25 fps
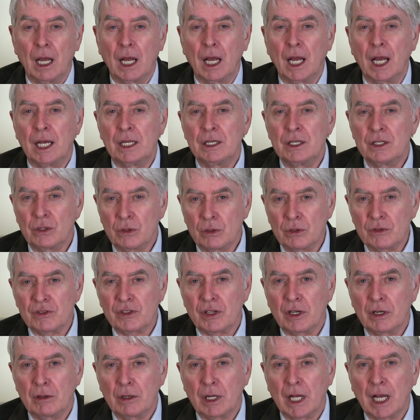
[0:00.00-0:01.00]
And it
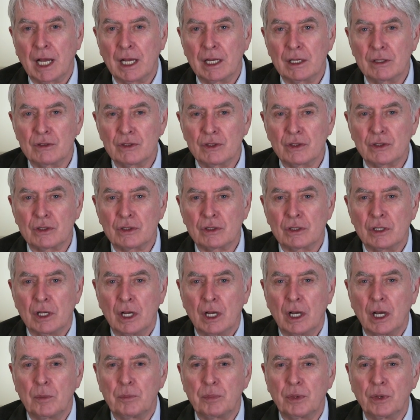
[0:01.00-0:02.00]
also has
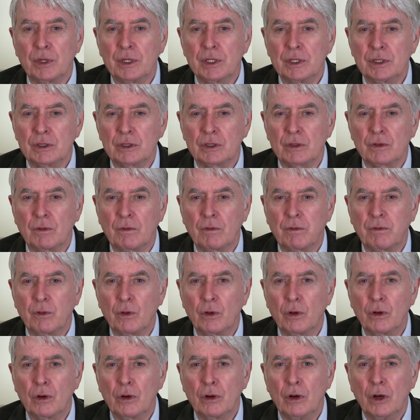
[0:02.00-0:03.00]
a point
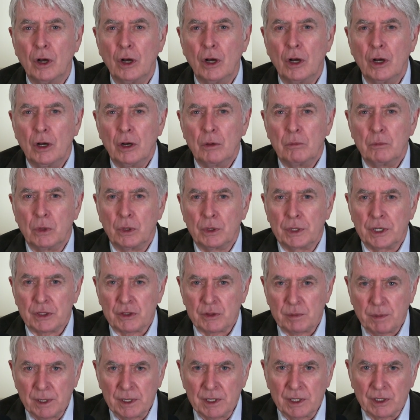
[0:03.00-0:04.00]
for more
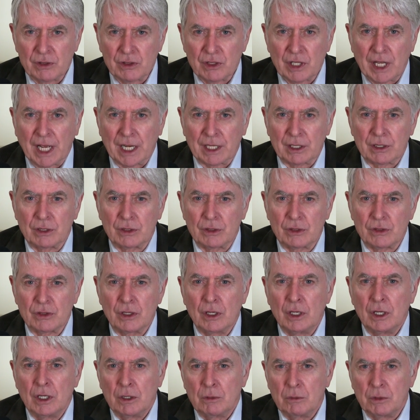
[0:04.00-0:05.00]
experienced actors,
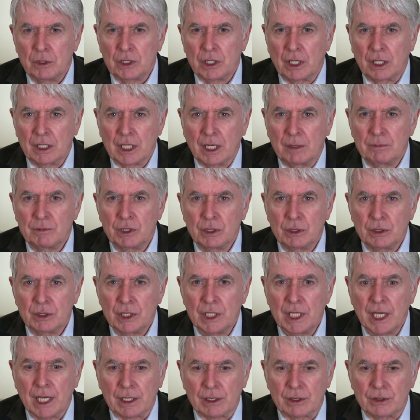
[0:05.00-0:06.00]
which I'll come to at
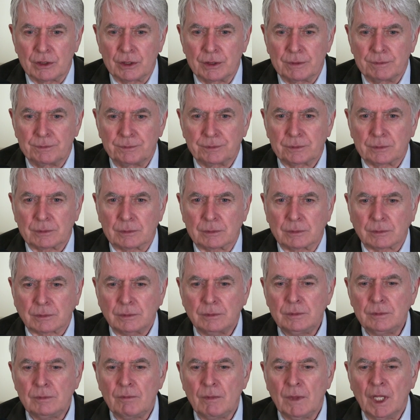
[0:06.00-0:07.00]
the end.
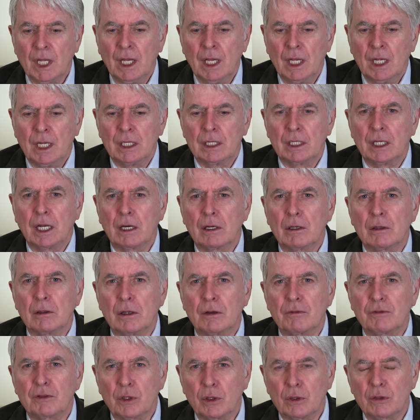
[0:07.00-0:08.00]
Now,
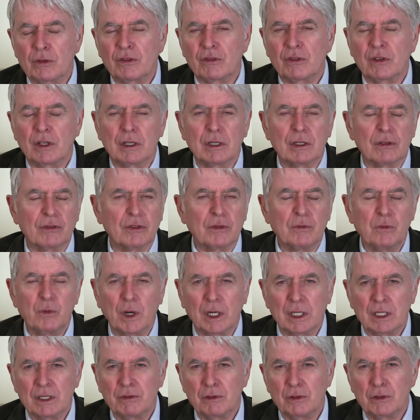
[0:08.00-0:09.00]
of course, there are some
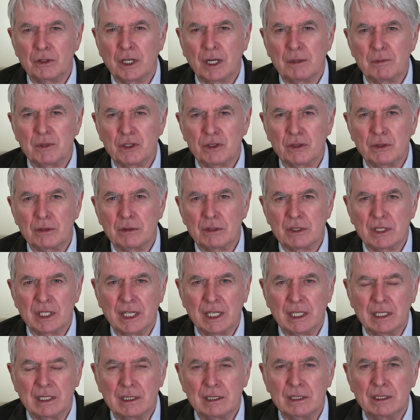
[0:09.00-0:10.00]
wonderful drama schools in
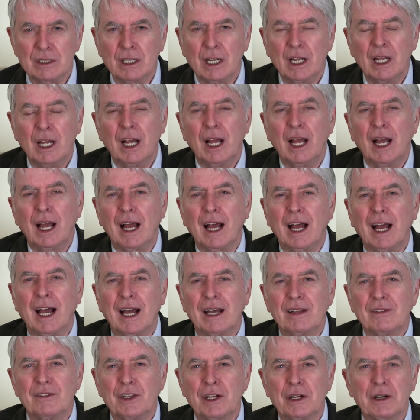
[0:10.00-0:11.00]
England,
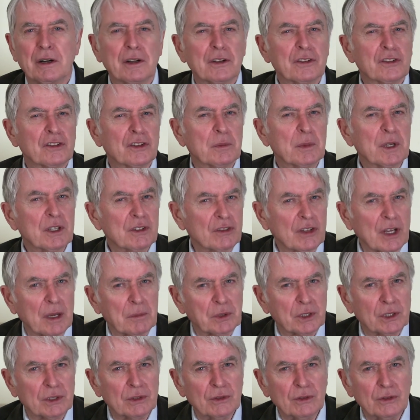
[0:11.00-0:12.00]
and there are some
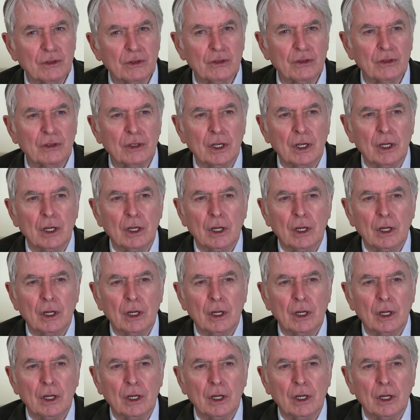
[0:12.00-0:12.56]
exceptions,